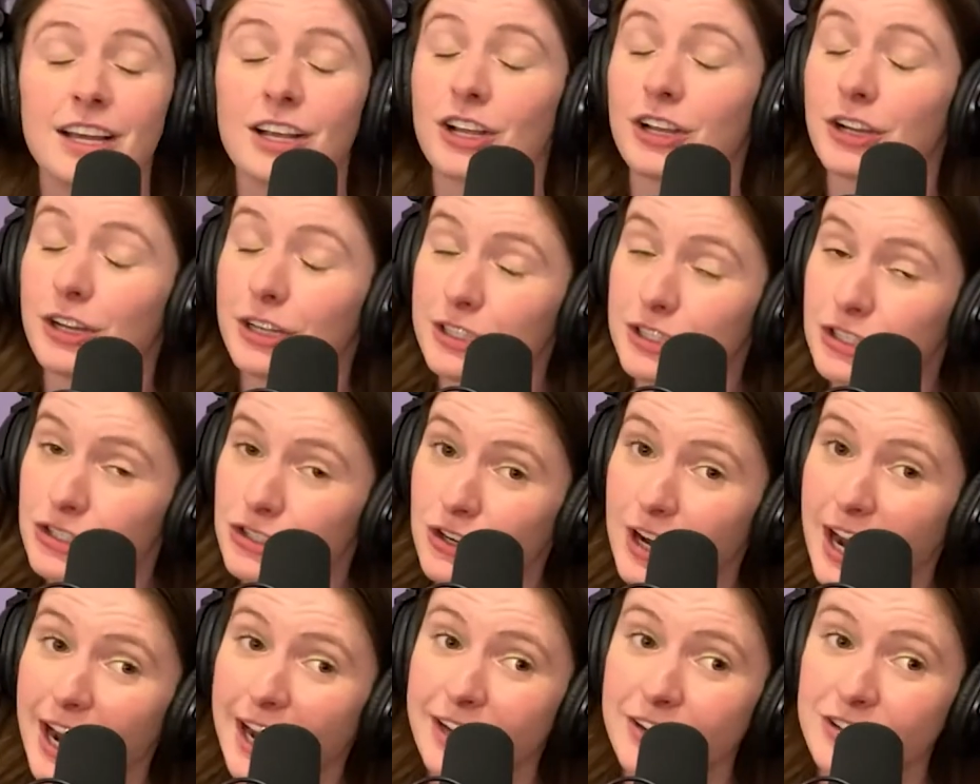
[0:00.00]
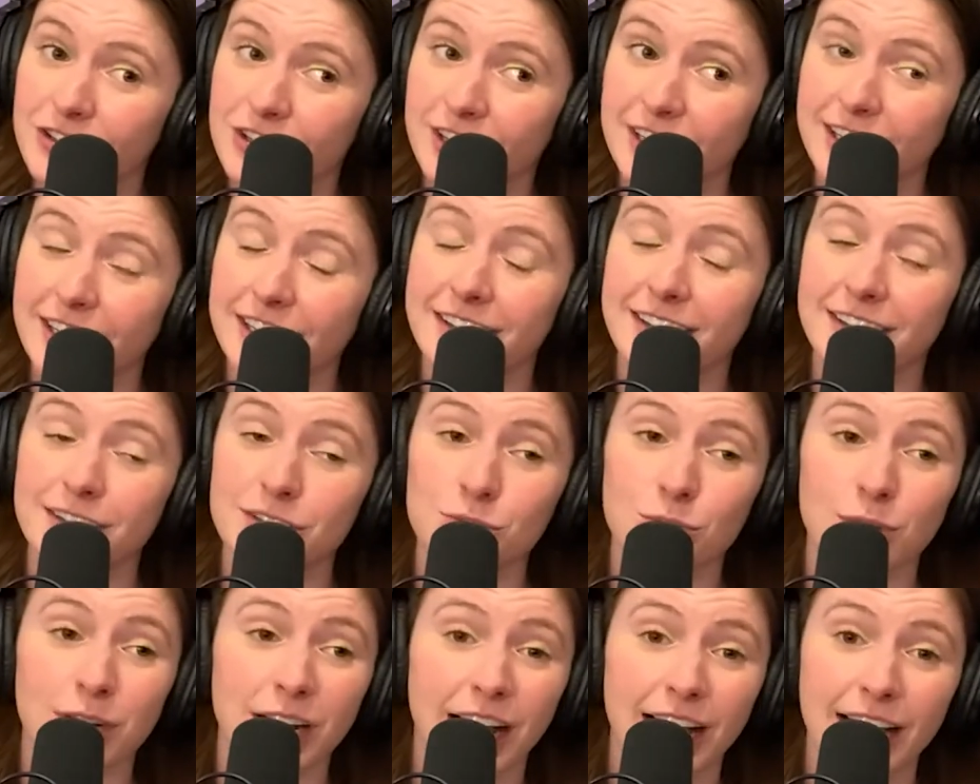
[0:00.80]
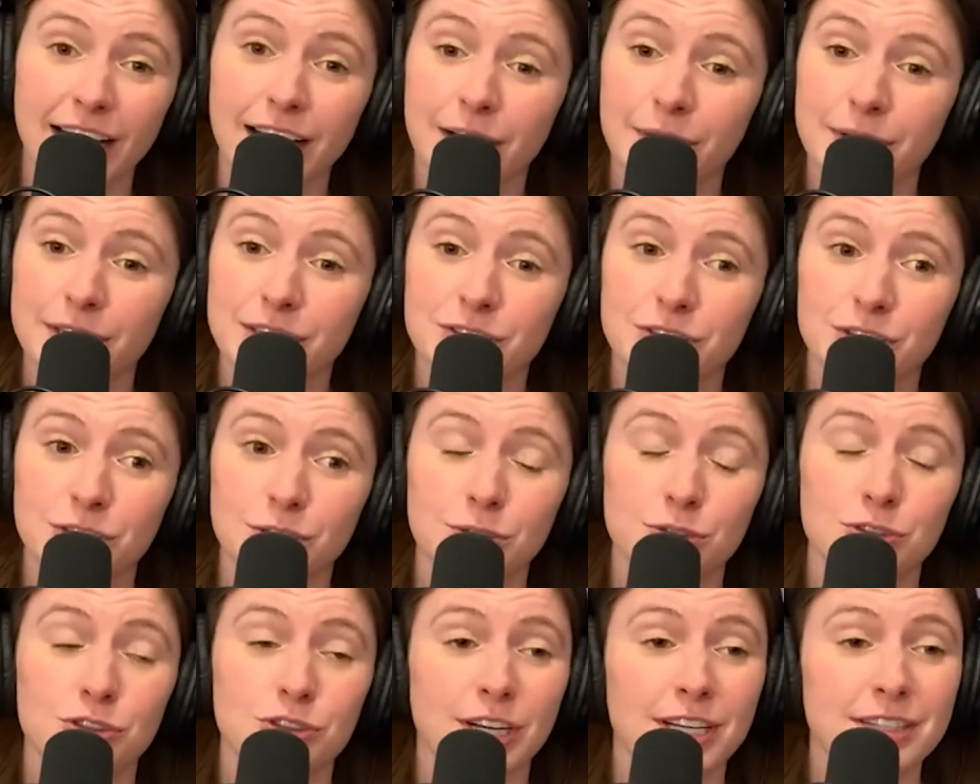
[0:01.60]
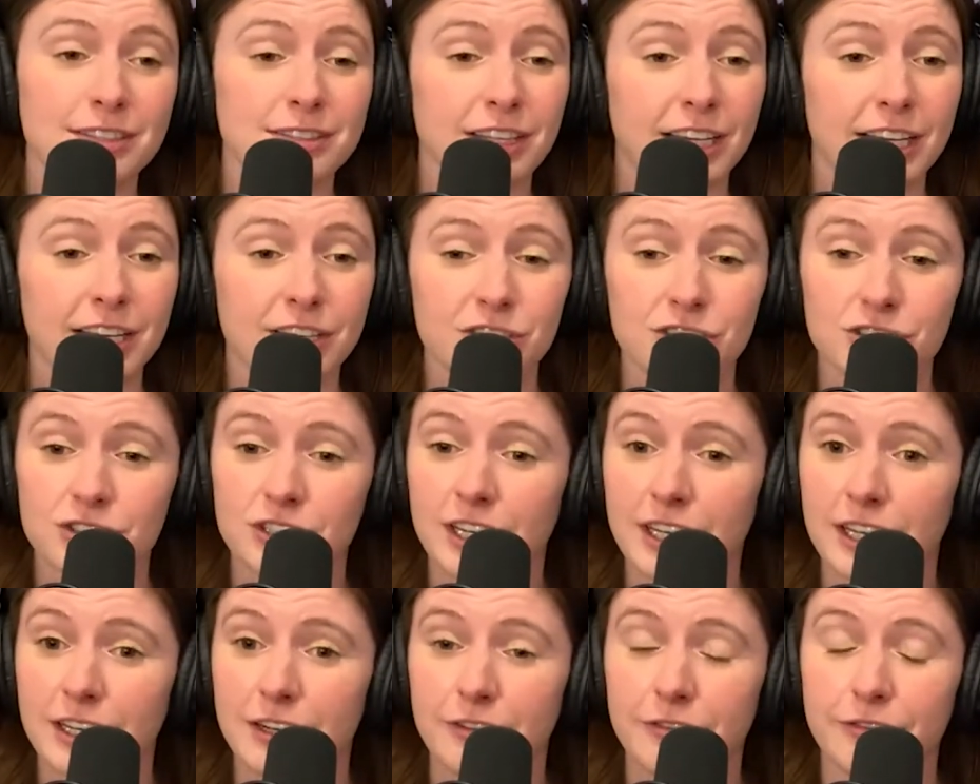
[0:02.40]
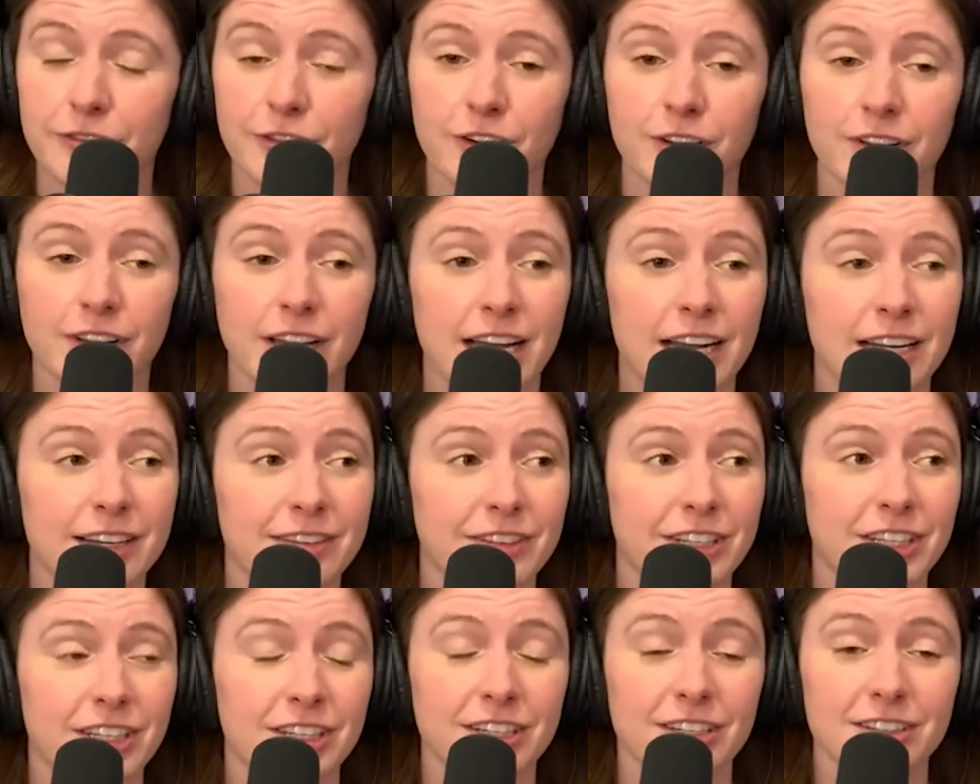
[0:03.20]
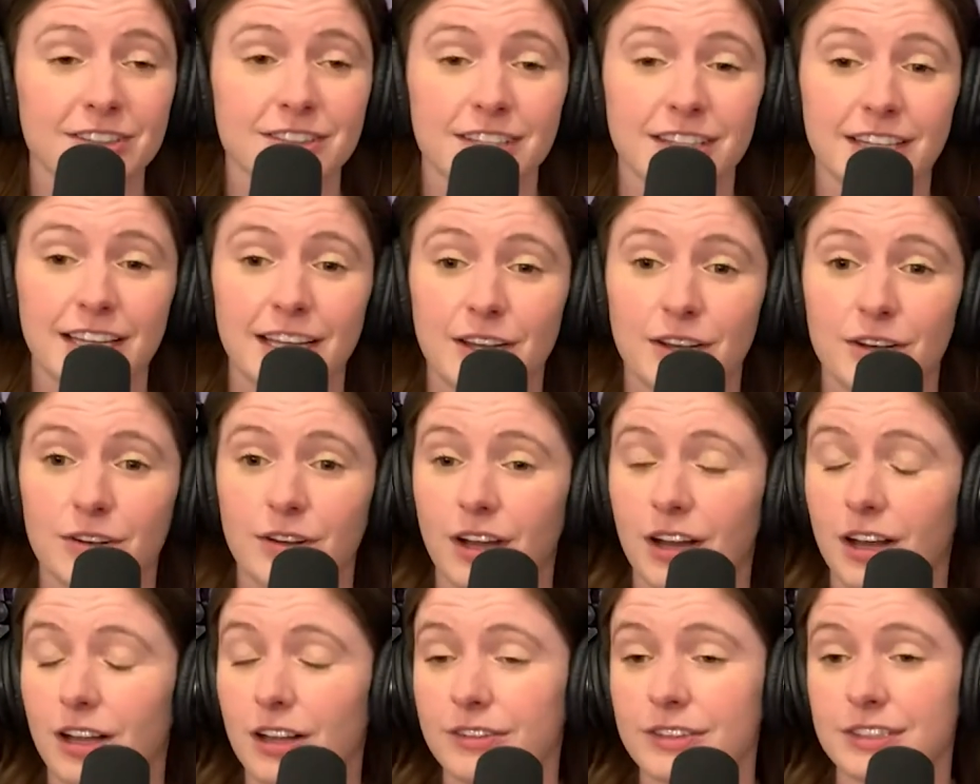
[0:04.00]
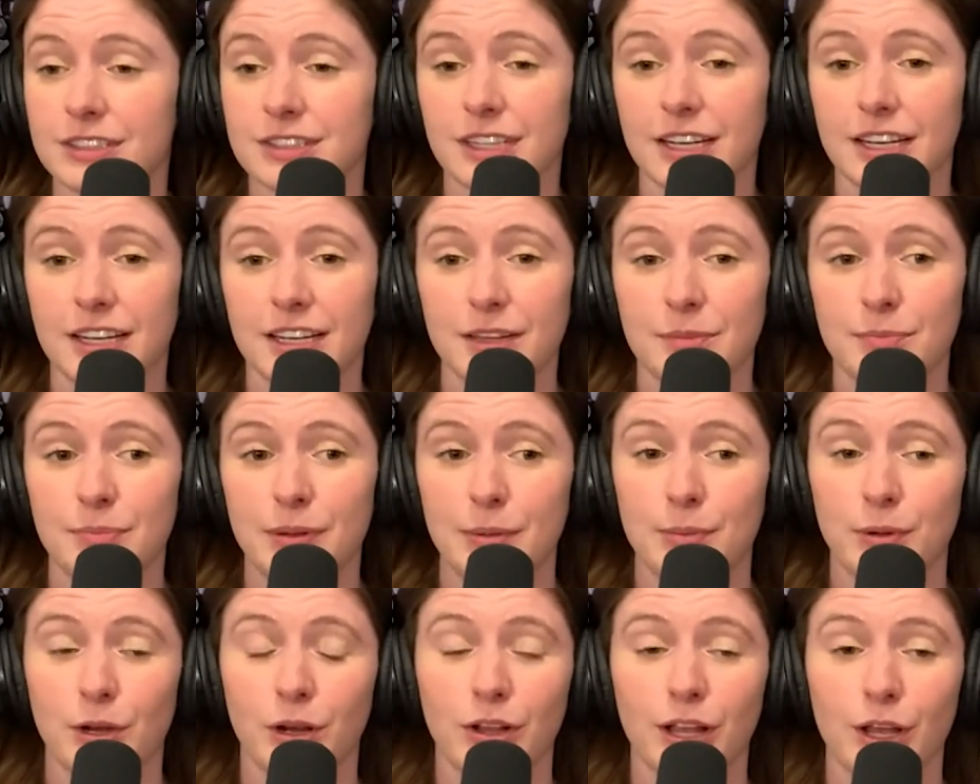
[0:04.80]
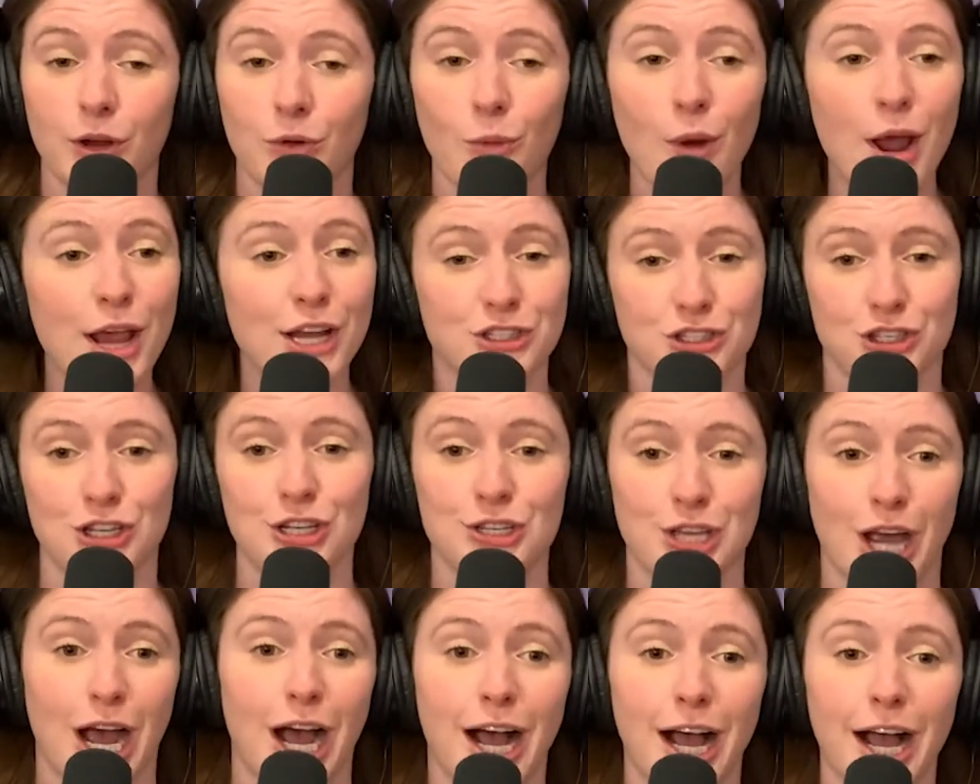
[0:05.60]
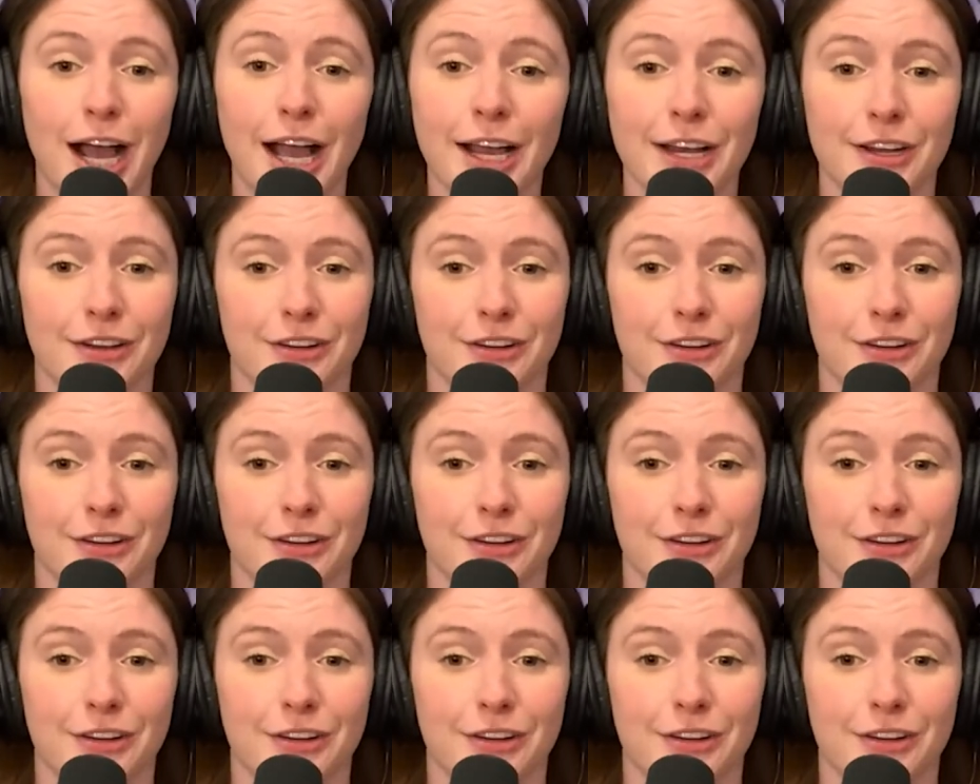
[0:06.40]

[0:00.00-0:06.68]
Good strategy. This is what I always do, dress like shit for a lot of years, and then all of a sudden people are like, wait, she's hot?